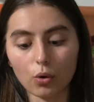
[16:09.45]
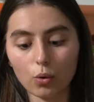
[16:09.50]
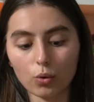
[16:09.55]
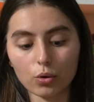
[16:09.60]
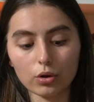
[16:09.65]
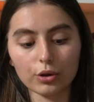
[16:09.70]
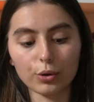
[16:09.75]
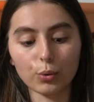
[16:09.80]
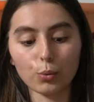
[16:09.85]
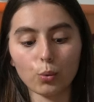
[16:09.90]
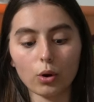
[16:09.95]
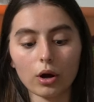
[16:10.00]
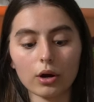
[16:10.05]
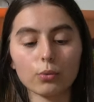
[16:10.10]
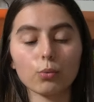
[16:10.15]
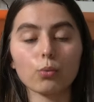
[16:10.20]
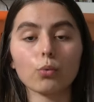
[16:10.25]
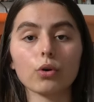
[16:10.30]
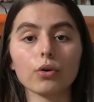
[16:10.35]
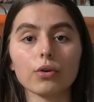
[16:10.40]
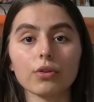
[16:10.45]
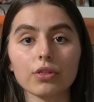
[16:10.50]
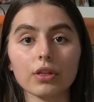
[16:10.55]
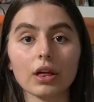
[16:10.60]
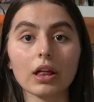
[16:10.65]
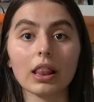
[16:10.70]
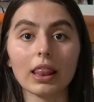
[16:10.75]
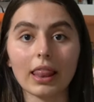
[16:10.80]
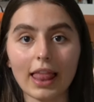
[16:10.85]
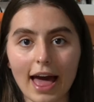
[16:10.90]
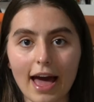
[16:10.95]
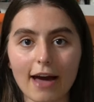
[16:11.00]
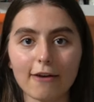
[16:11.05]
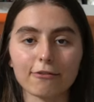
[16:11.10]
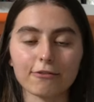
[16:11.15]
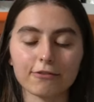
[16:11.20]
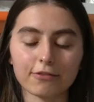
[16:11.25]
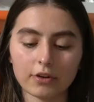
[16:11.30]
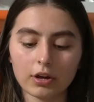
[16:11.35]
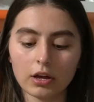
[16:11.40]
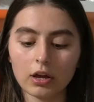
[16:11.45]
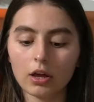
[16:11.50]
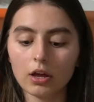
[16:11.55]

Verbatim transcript: only one worth a laugh.